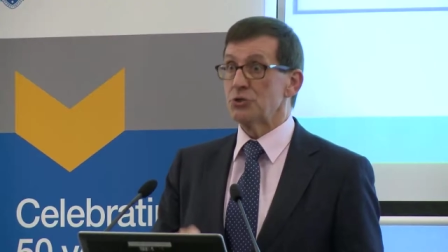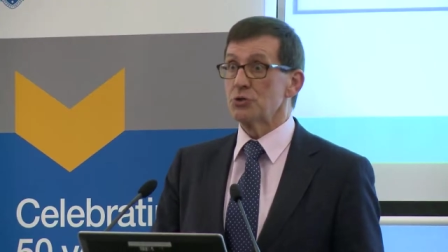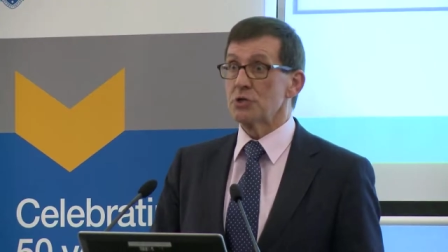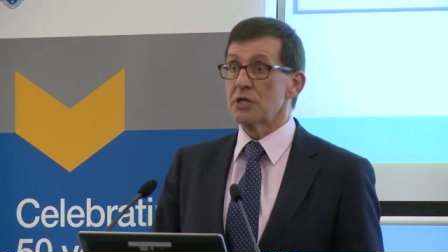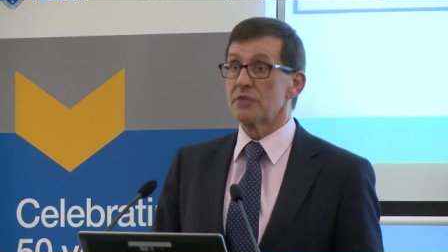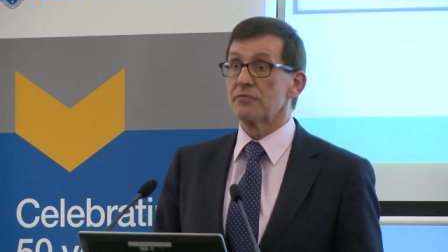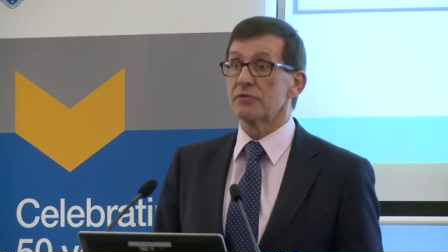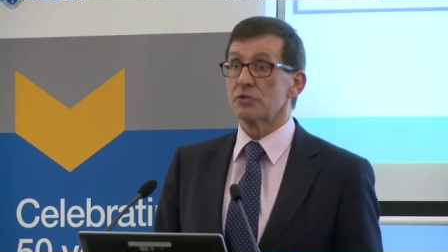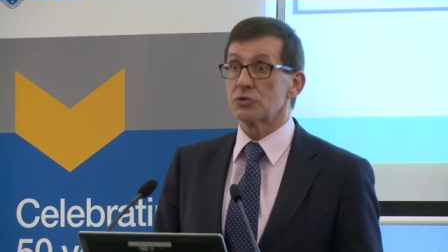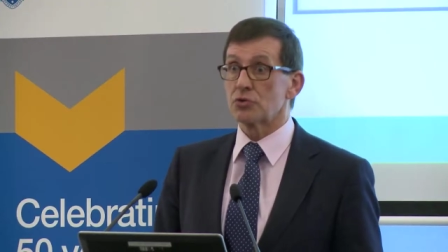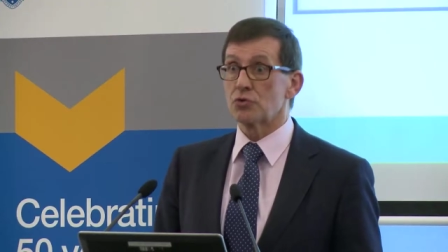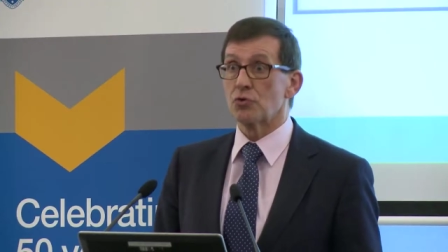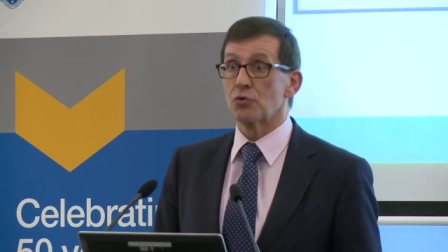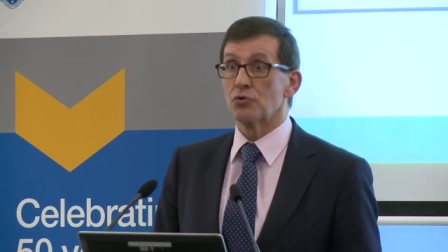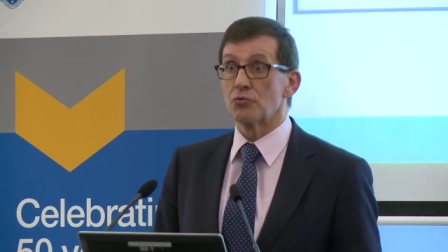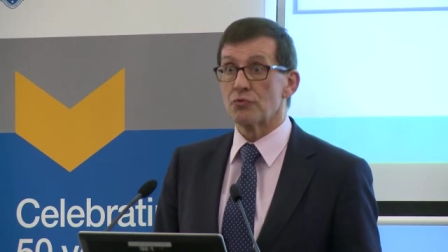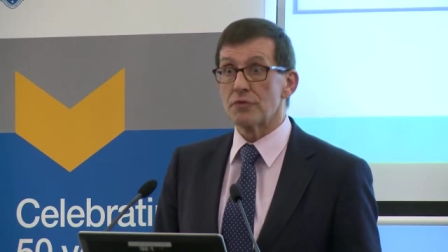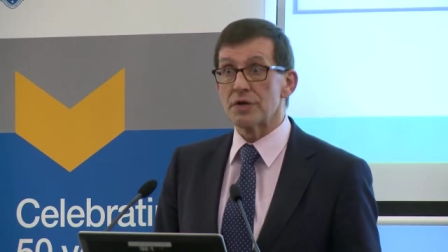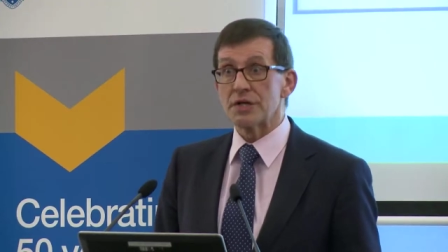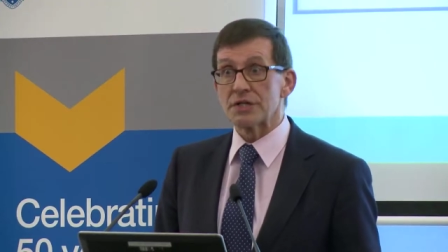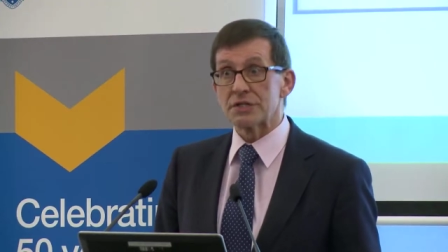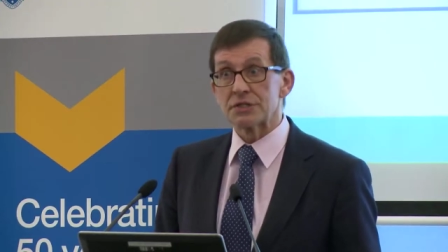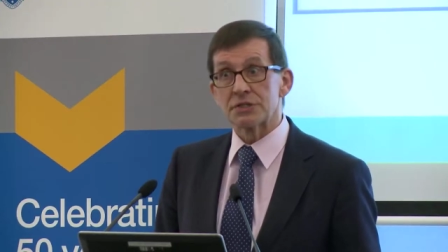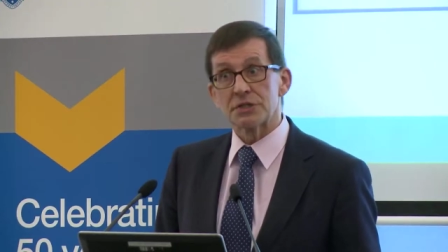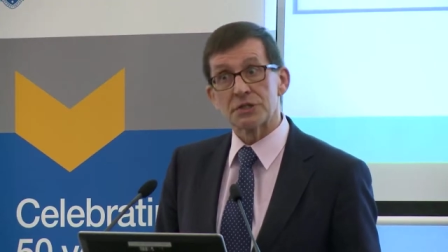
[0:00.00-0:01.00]
you give us good
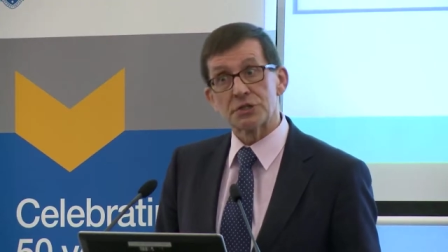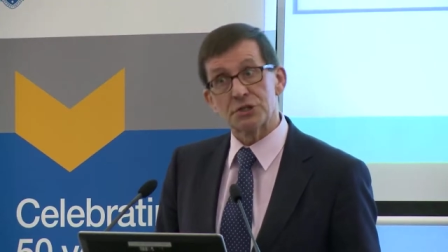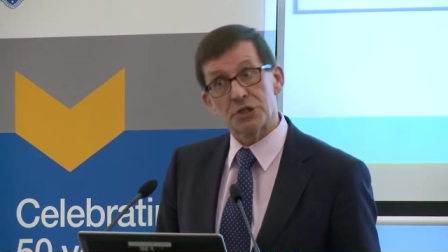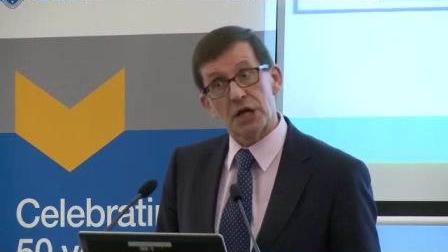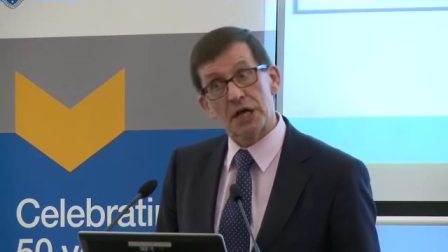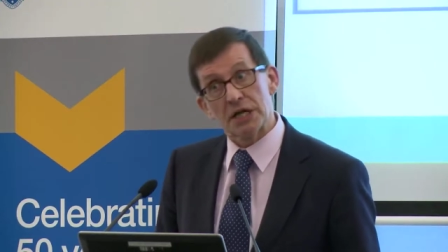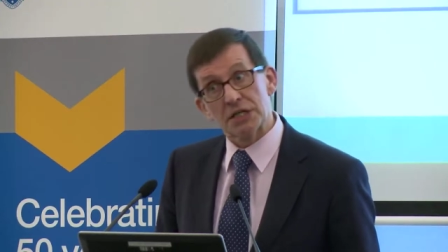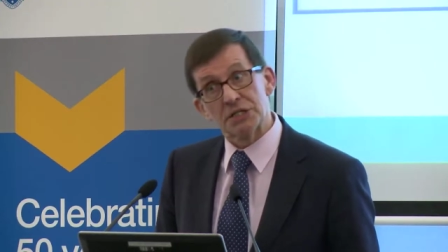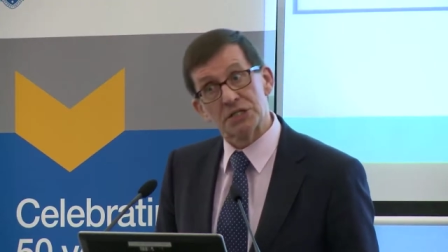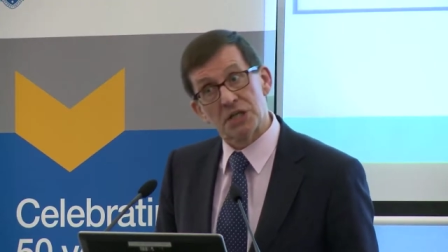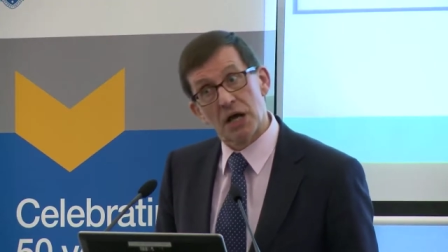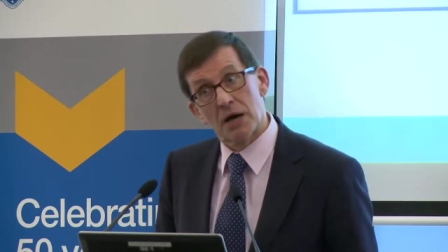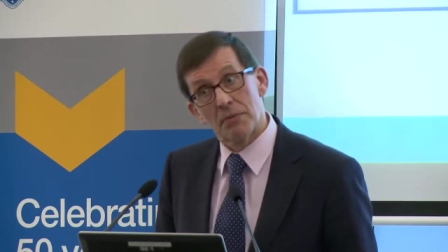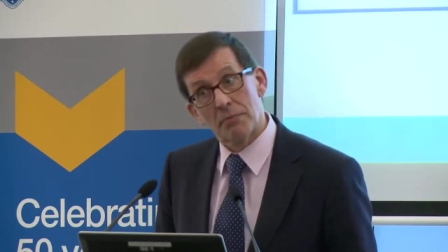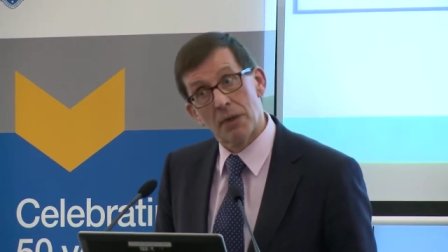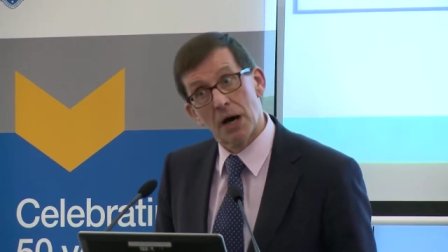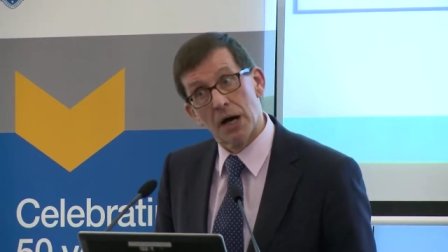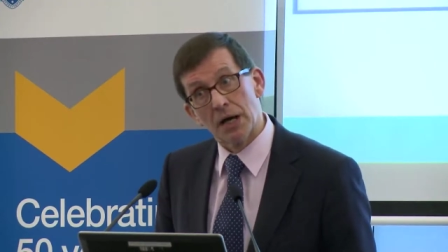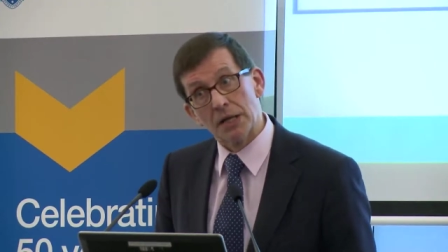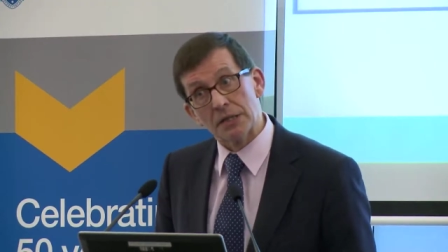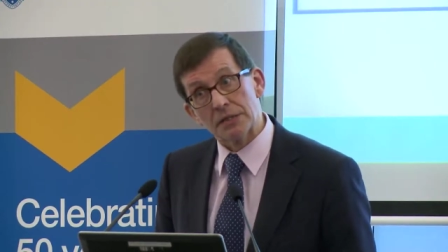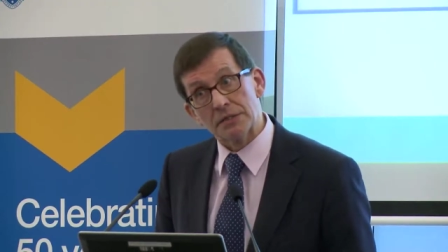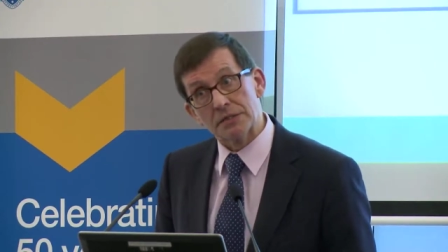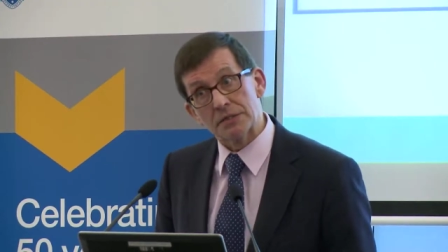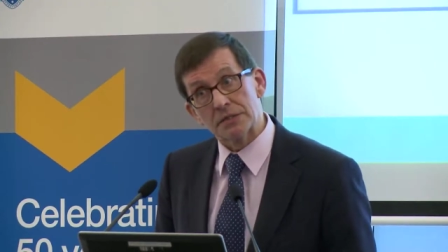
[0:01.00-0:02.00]
reason to change our
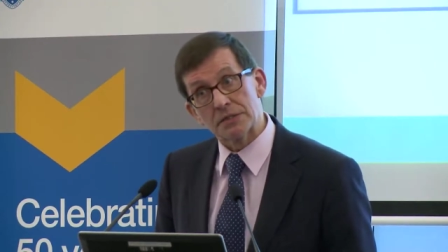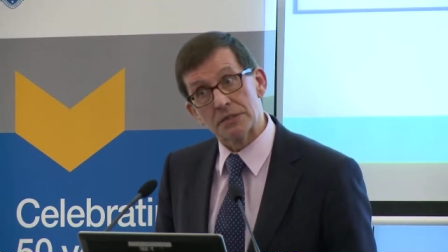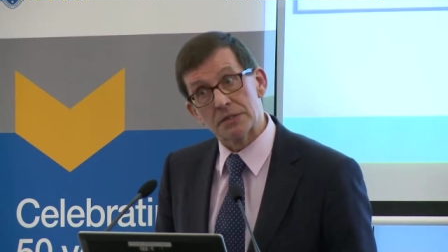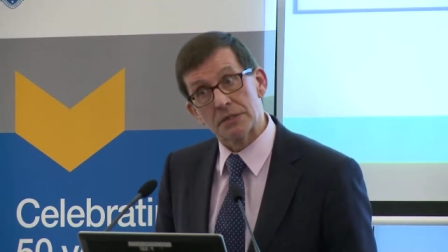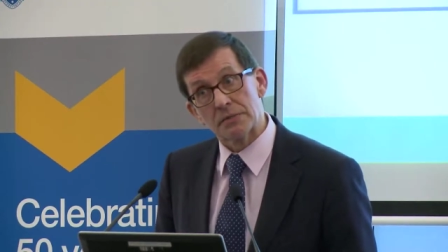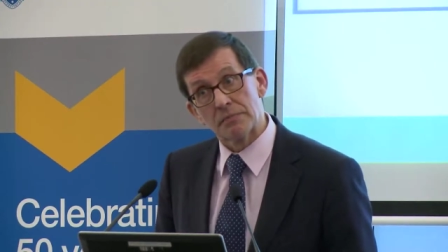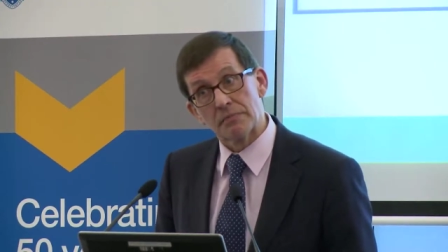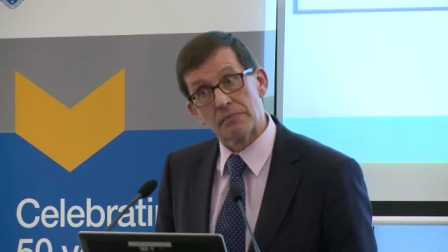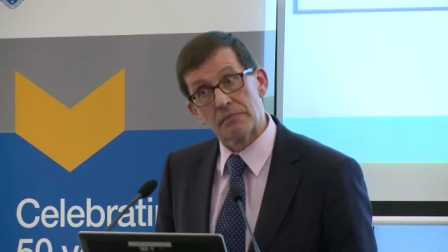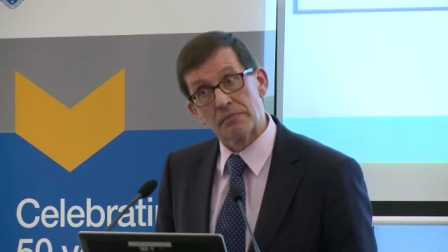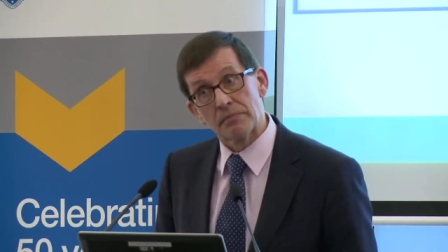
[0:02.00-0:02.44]
minds.